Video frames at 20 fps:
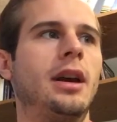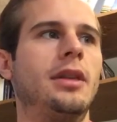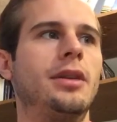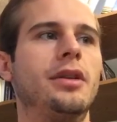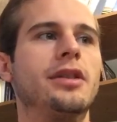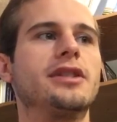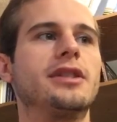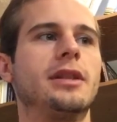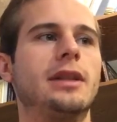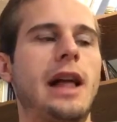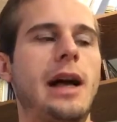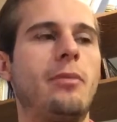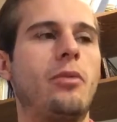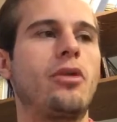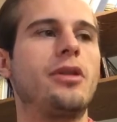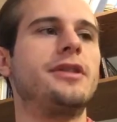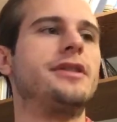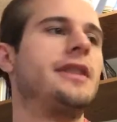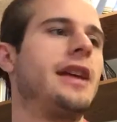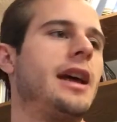There's a lot
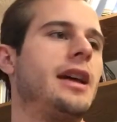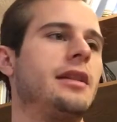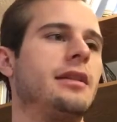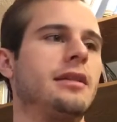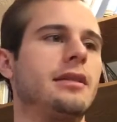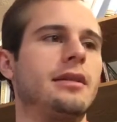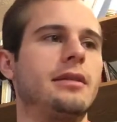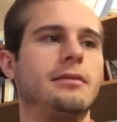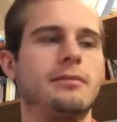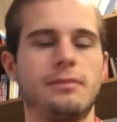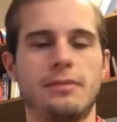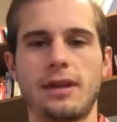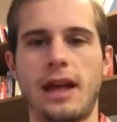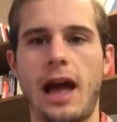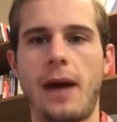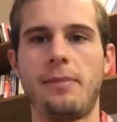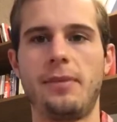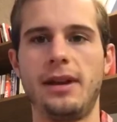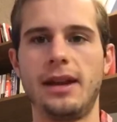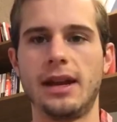more Zen
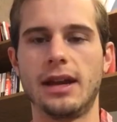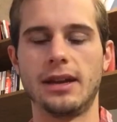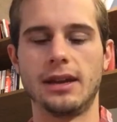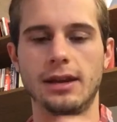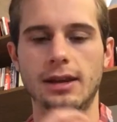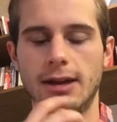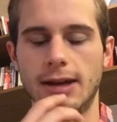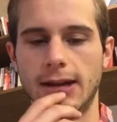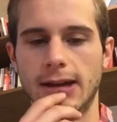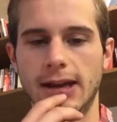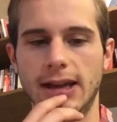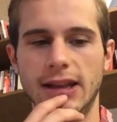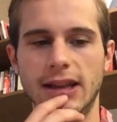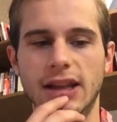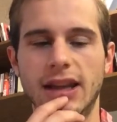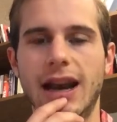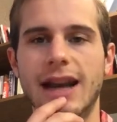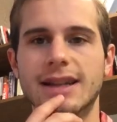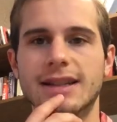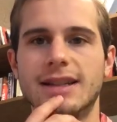happening in, uh, in the
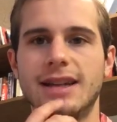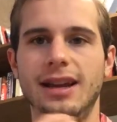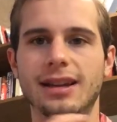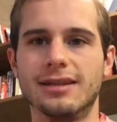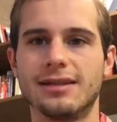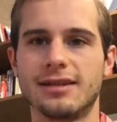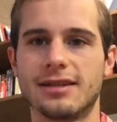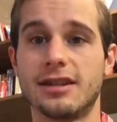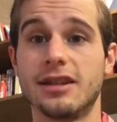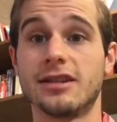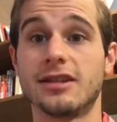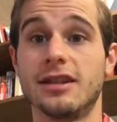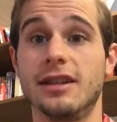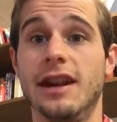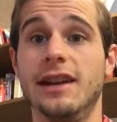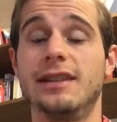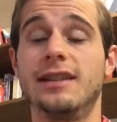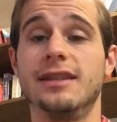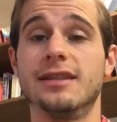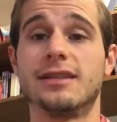United States since the
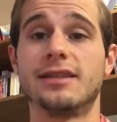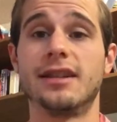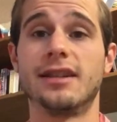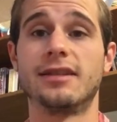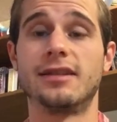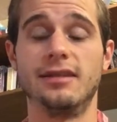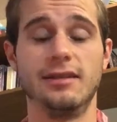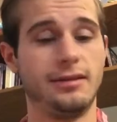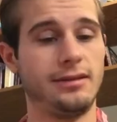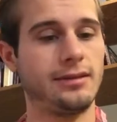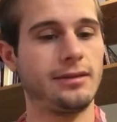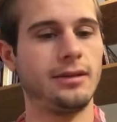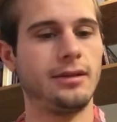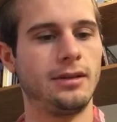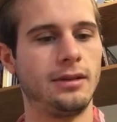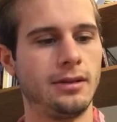1960s.